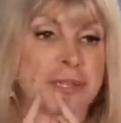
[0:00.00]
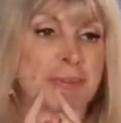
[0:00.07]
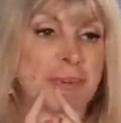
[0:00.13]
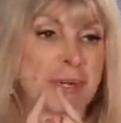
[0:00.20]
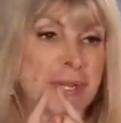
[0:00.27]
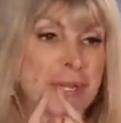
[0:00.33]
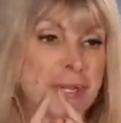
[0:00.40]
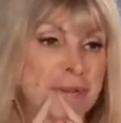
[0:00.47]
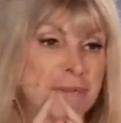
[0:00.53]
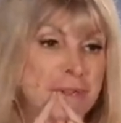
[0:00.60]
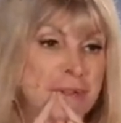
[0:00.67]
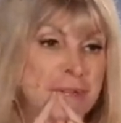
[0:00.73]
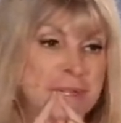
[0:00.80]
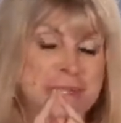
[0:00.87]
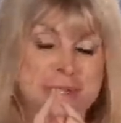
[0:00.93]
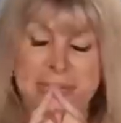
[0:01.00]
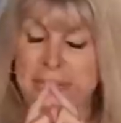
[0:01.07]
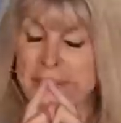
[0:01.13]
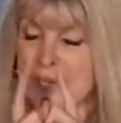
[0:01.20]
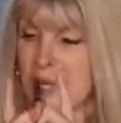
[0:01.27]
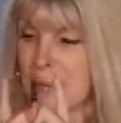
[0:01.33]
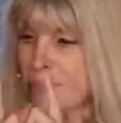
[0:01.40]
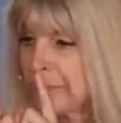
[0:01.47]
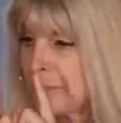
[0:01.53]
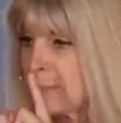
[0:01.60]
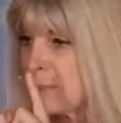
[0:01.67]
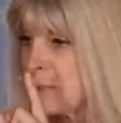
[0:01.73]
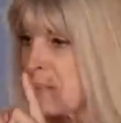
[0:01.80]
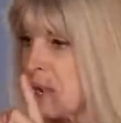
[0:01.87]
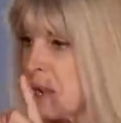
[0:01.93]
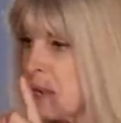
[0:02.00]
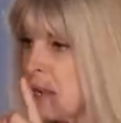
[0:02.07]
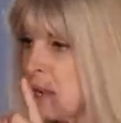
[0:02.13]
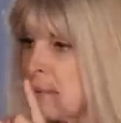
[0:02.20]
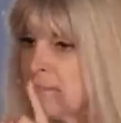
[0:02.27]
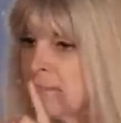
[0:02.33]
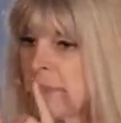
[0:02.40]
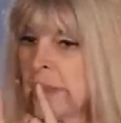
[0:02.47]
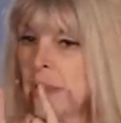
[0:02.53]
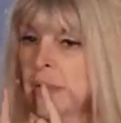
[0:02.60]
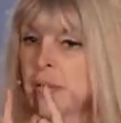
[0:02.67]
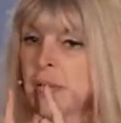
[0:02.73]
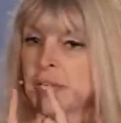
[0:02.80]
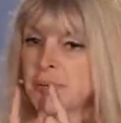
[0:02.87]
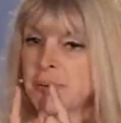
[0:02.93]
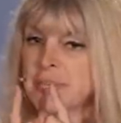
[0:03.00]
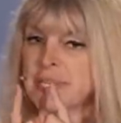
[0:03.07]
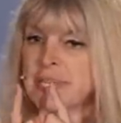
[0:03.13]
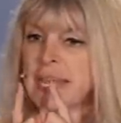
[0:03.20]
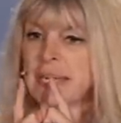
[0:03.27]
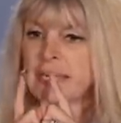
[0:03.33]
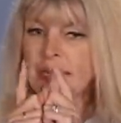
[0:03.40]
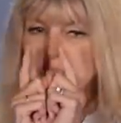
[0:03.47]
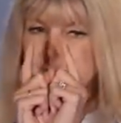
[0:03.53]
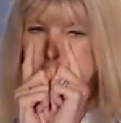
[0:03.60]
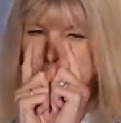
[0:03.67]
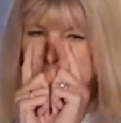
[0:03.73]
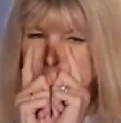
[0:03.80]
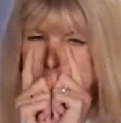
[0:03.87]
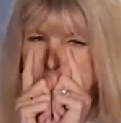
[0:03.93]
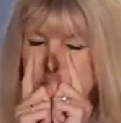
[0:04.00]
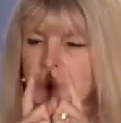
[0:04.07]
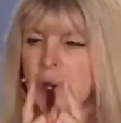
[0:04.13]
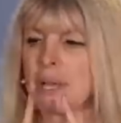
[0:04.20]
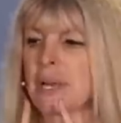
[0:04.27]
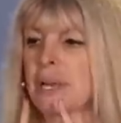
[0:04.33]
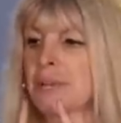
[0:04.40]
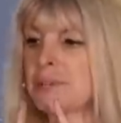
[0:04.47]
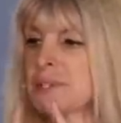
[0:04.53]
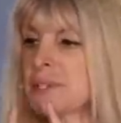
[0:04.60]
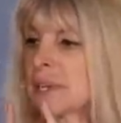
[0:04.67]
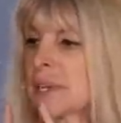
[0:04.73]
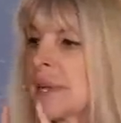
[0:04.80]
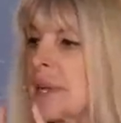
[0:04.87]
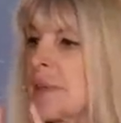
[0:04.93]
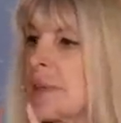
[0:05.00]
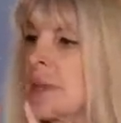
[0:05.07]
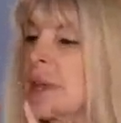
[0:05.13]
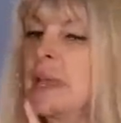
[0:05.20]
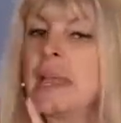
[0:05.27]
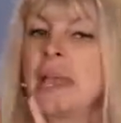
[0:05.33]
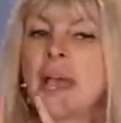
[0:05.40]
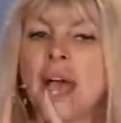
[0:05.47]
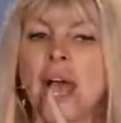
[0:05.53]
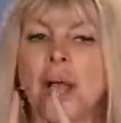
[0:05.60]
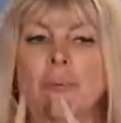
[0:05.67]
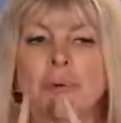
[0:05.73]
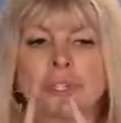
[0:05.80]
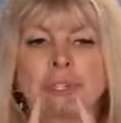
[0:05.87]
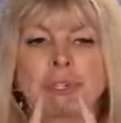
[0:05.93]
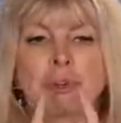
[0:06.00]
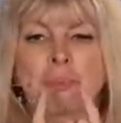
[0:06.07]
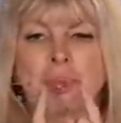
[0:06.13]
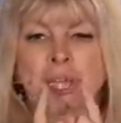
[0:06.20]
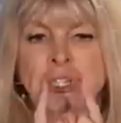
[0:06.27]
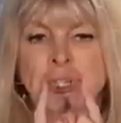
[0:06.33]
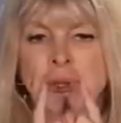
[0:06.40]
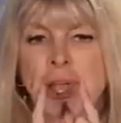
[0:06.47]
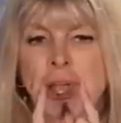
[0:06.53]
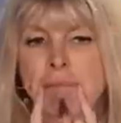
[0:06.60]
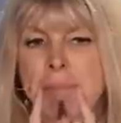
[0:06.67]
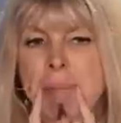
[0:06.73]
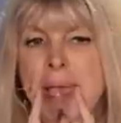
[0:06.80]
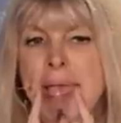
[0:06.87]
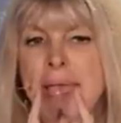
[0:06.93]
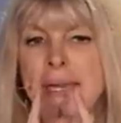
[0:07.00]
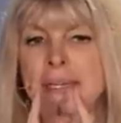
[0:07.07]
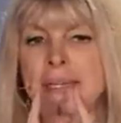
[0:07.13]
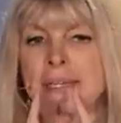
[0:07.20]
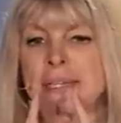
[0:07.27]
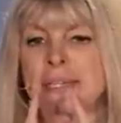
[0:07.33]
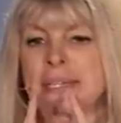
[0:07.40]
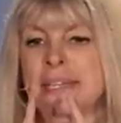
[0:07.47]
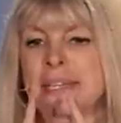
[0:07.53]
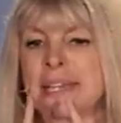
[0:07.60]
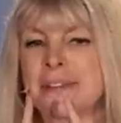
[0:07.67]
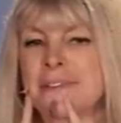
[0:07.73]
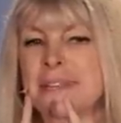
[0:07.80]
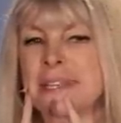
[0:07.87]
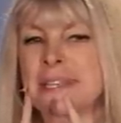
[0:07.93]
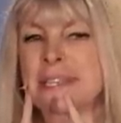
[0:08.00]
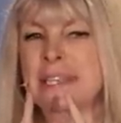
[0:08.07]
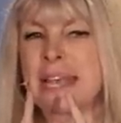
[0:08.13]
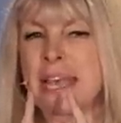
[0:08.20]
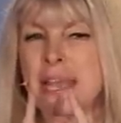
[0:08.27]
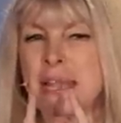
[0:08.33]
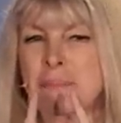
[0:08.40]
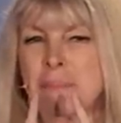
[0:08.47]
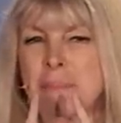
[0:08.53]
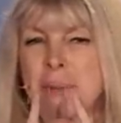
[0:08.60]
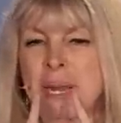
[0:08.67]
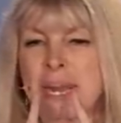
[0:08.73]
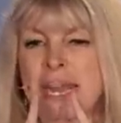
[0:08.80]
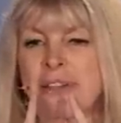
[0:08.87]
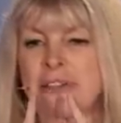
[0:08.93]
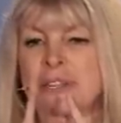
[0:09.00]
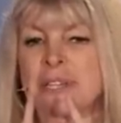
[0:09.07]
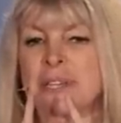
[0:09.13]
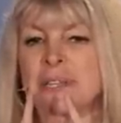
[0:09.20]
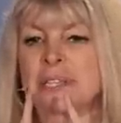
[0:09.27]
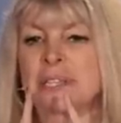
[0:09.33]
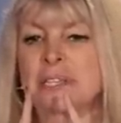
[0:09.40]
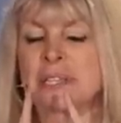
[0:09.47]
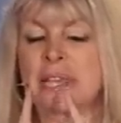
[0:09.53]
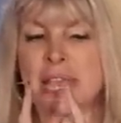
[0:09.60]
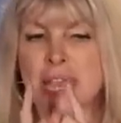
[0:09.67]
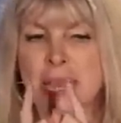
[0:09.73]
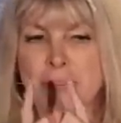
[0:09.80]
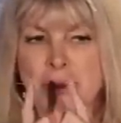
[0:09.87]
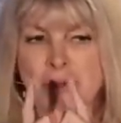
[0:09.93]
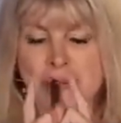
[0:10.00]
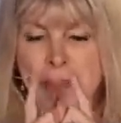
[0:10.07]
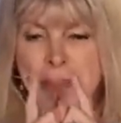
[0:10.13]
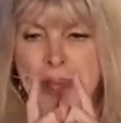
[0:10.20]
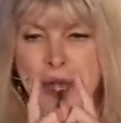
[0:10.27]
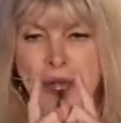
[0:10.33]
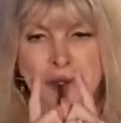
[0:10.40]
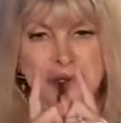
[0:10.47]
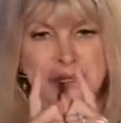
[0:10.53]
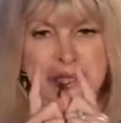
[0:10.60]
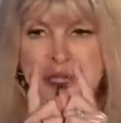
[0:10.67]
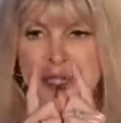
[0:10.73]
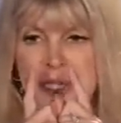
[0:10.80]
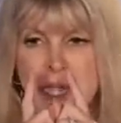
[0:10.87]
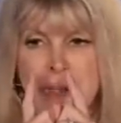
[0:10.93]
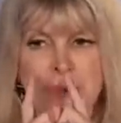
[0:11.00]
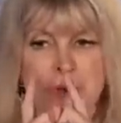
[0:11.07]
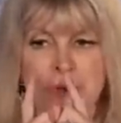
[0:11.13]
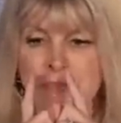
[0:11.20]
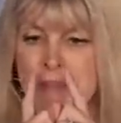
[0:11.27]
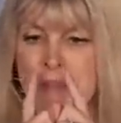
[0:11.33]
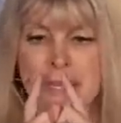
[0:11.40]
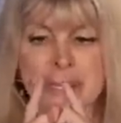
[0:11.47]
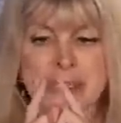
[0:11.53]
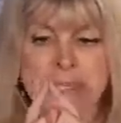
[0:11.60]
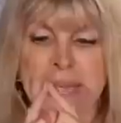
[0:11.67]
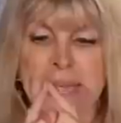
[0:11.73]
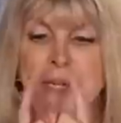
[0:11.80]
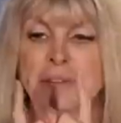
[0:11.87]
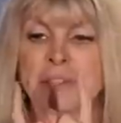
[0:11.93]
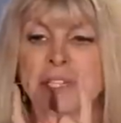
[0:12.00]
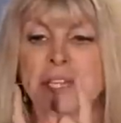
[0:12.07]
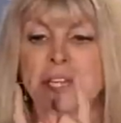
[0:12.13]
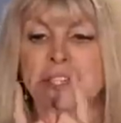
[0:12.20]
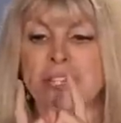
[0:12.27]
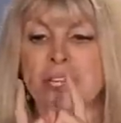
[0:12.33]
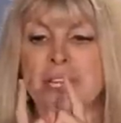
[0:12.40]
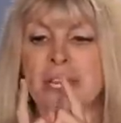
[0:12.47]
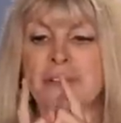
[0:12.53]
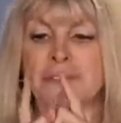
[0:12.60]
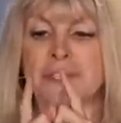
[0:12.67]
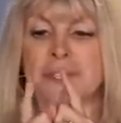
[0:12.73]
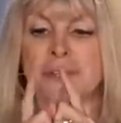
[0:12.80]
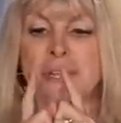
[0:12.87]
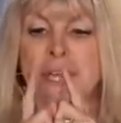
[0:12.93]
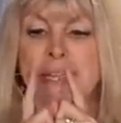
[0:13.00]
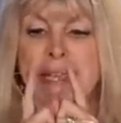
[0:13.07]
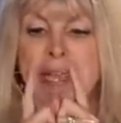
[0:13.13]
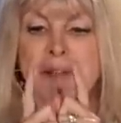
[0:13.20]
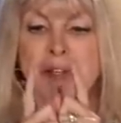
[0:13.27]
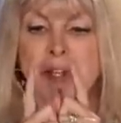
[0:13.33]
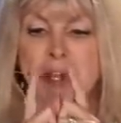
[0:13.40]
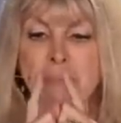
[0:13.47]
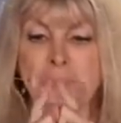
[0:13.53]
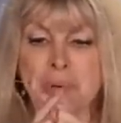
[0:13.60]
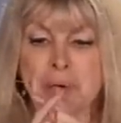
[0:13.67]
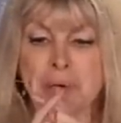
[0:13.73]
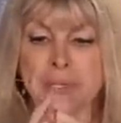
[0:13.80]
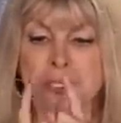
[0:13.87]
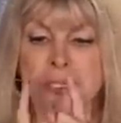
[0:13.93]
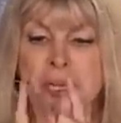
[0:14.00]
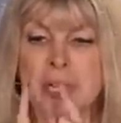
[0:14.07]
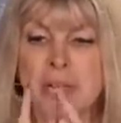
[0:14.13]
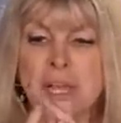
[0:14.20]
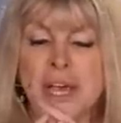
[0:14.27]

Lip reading: that's pulling your fingers together. Now pull them apart. Do exactly the same. Keep them quite close together. I want you to imagine you have magnets of the same polarity, the same repels. This time your fingers cannot touch. They have to do that. They have to go past,